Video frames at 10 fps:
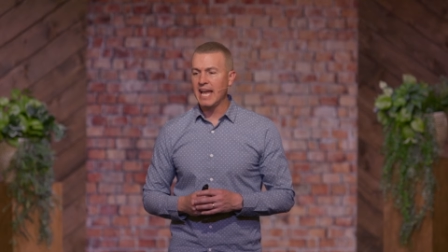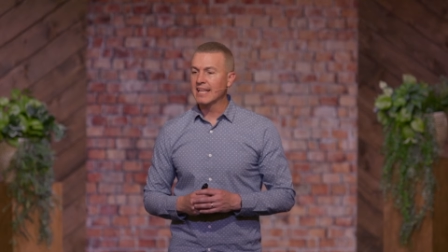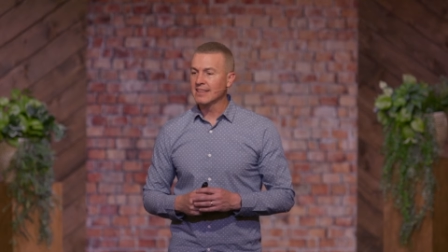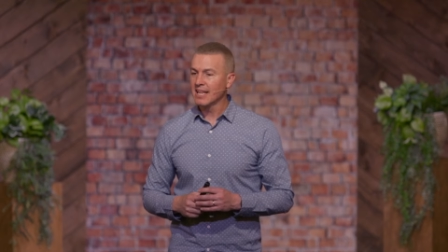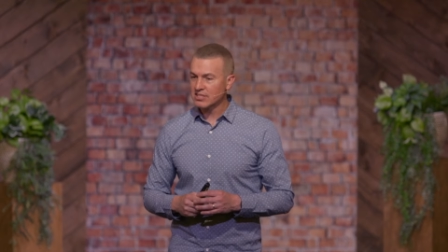
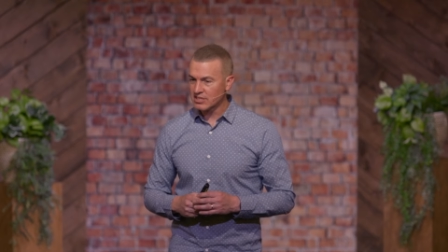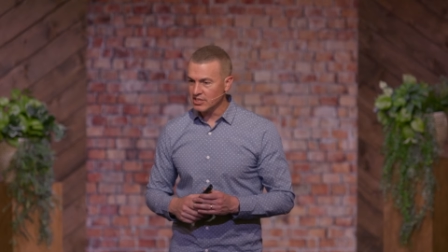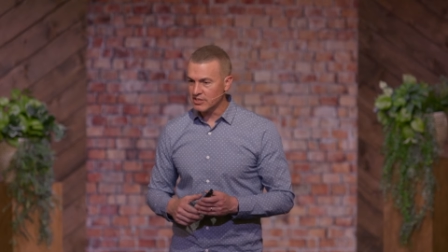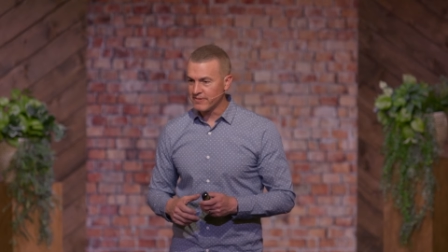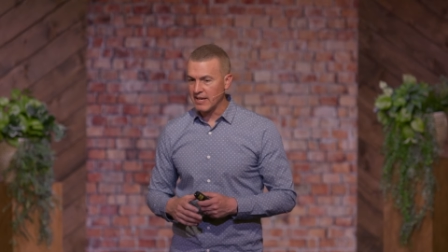and
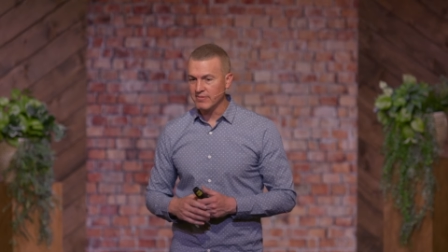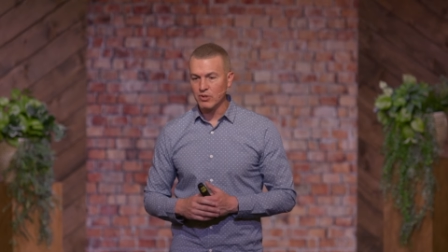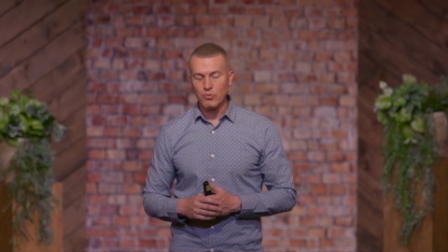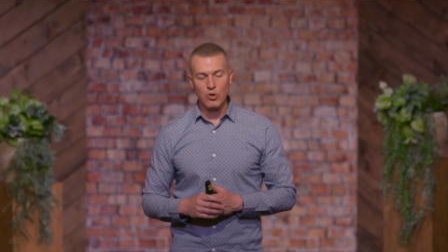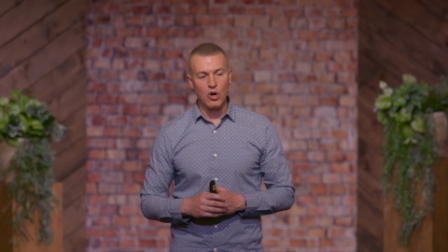Leslie's family
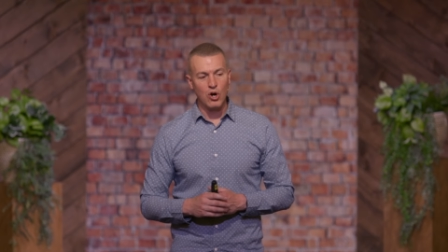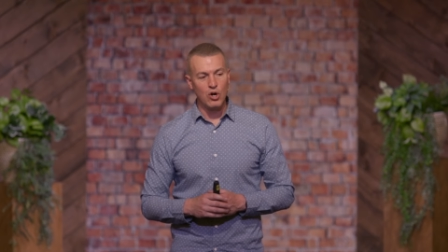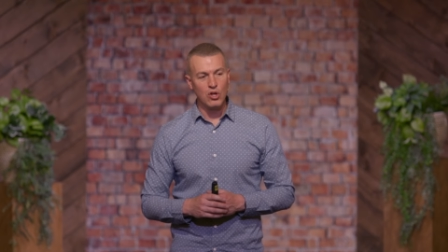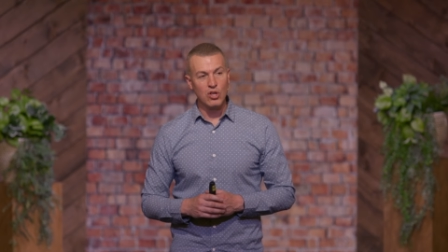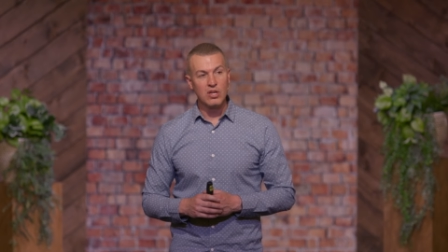were
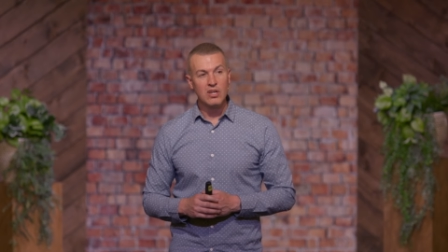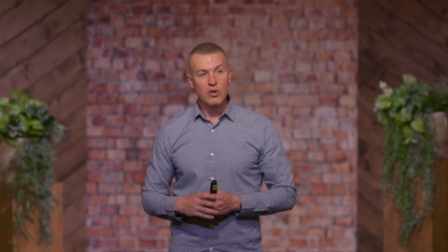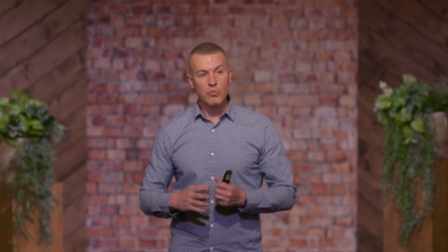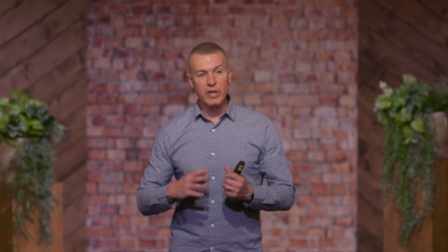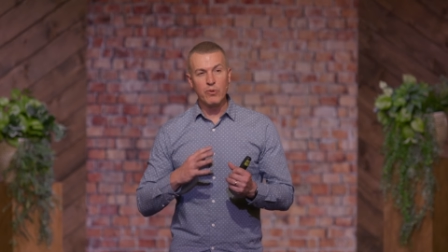all,
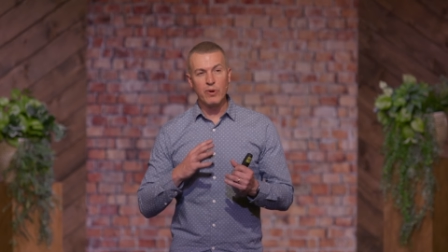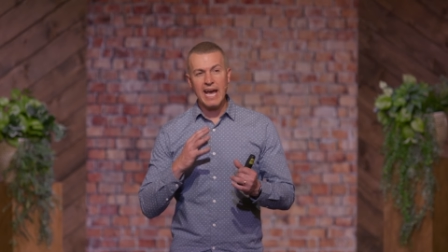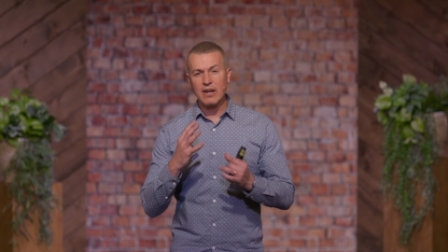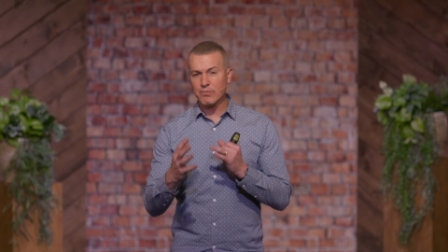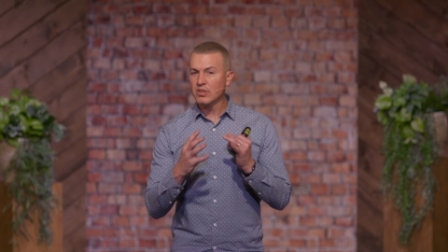we, we
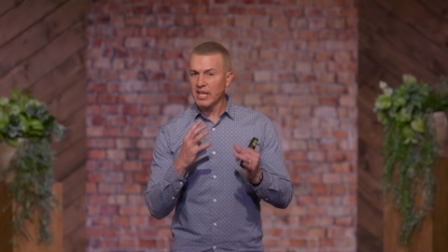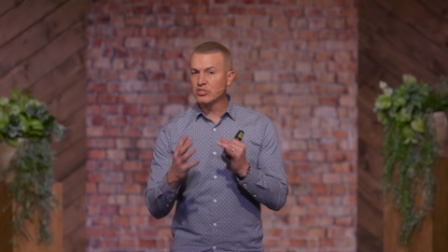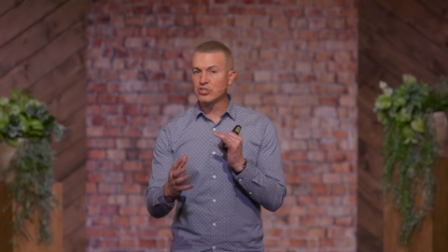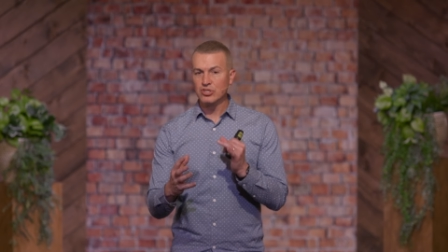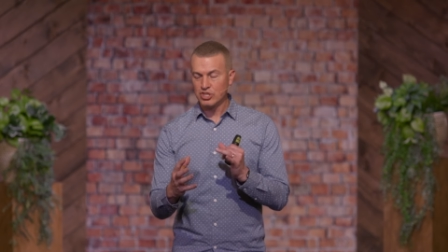had a
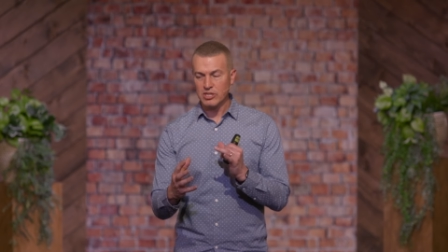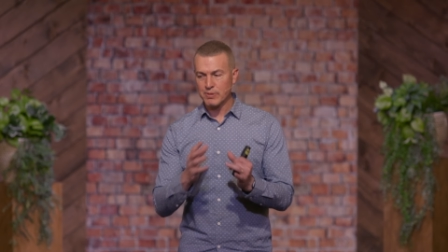relationship.